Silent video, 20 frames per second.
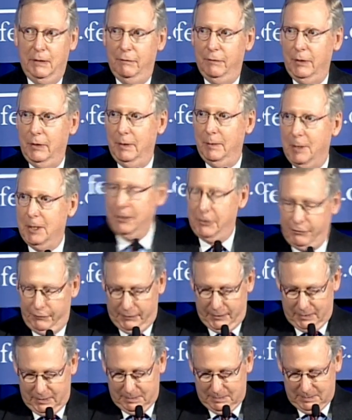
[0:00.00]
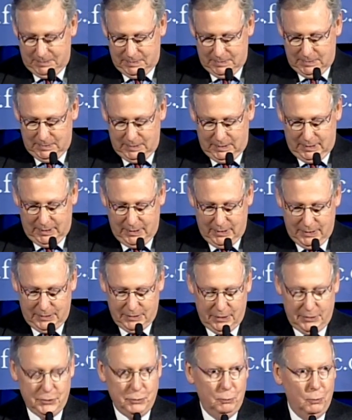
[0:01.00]
Thank you very much for
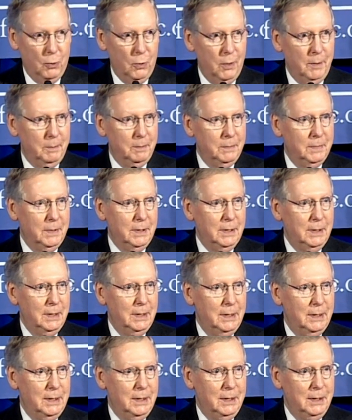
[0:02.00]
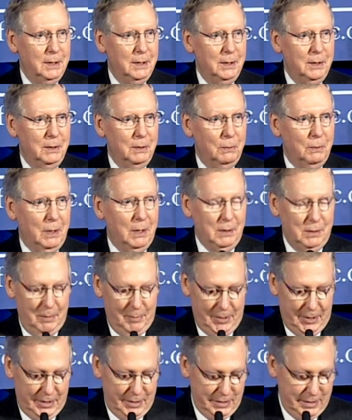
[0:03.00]
such a warm
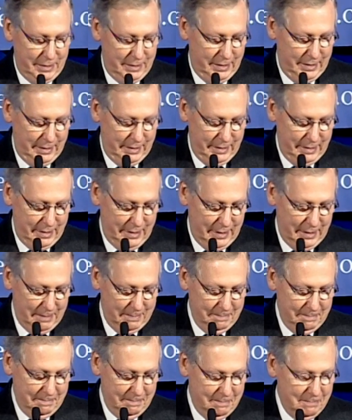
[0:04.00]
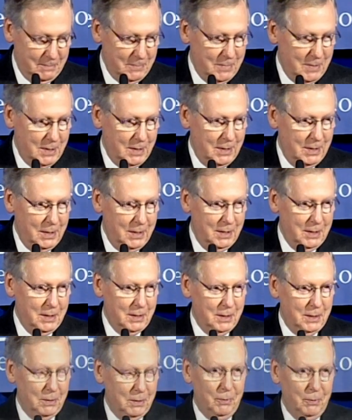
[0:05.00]
welcome. It is indeed a
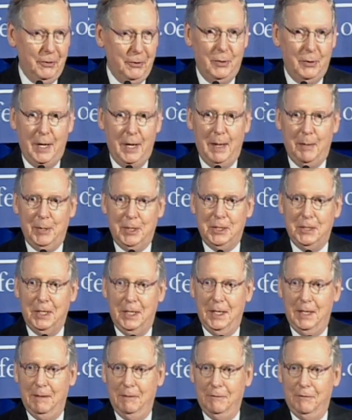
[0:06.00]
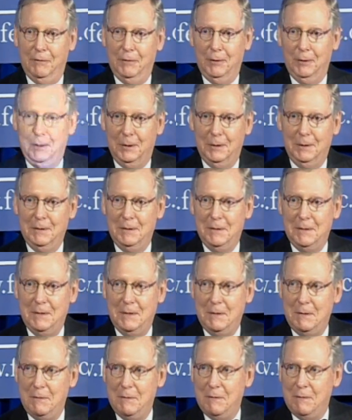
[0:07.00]
rather happy time for
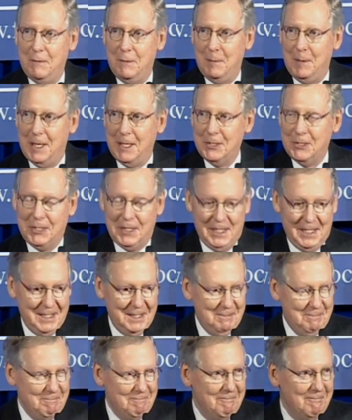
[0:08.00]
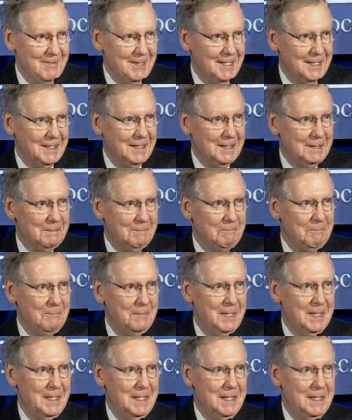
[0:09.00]
my side.
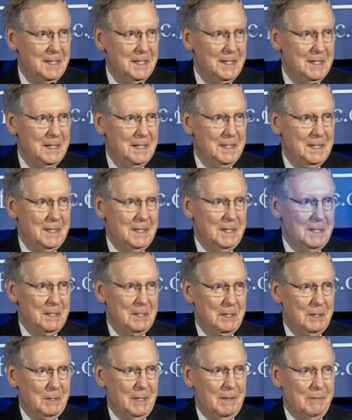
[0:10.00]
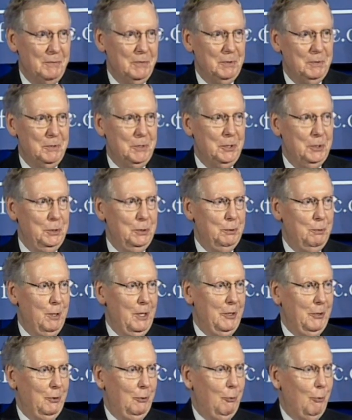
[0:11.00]
You know, after
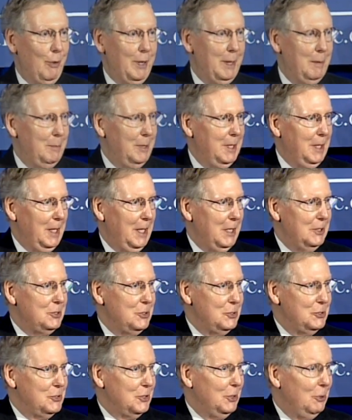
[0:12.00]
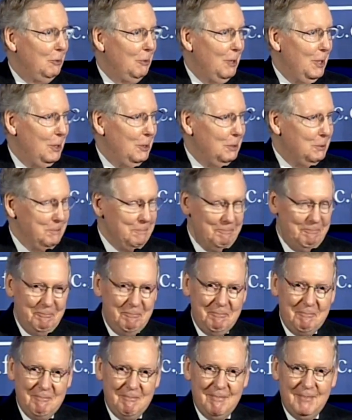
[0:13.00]
two rather grim elections in a
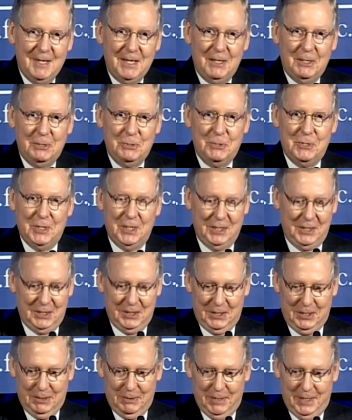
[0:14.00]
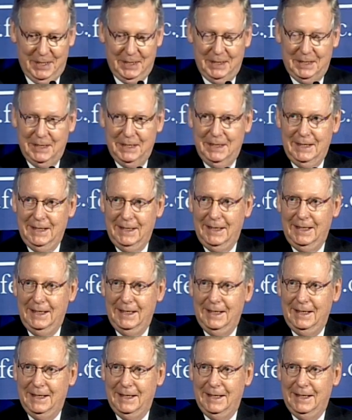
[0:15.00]
row, 06 and 08,